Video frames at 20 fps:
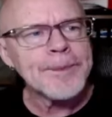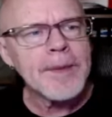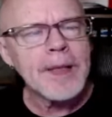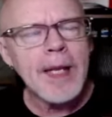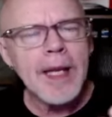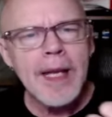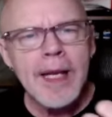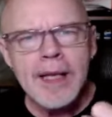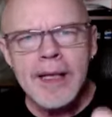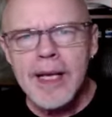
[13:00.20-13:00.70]

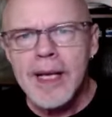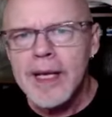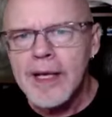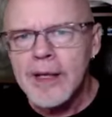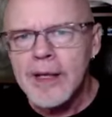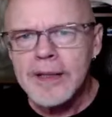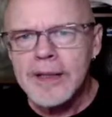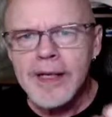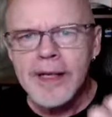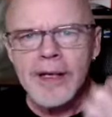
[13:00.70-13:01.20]
and
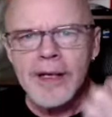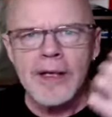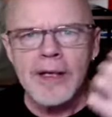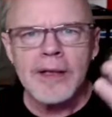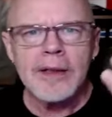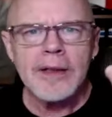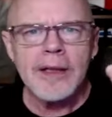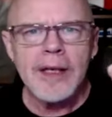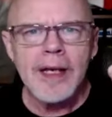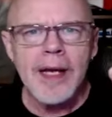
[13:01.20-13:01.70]
Eolair
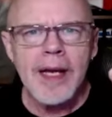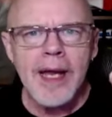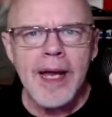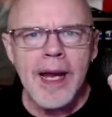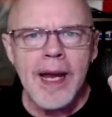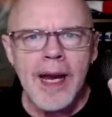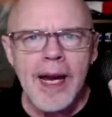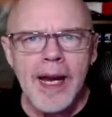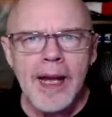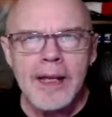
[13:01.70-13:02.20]

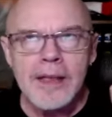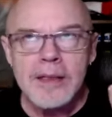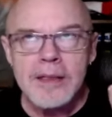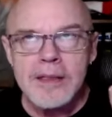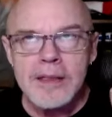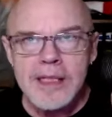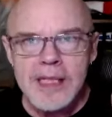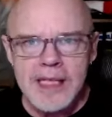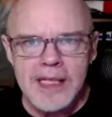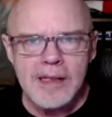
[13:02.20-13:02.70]
and
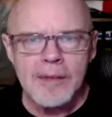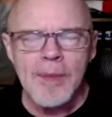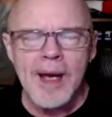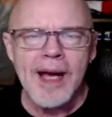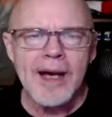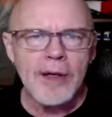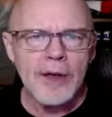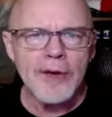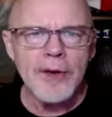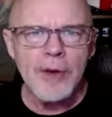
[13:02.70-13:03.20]

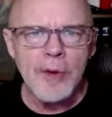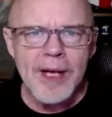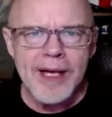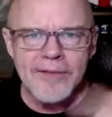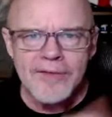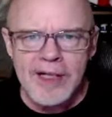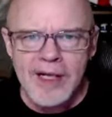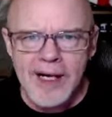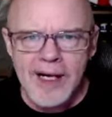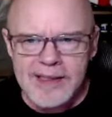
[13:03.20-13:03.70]
Tiamak, although we
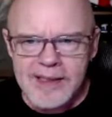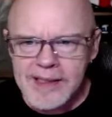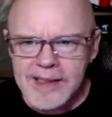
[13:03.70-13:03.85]
haven't got to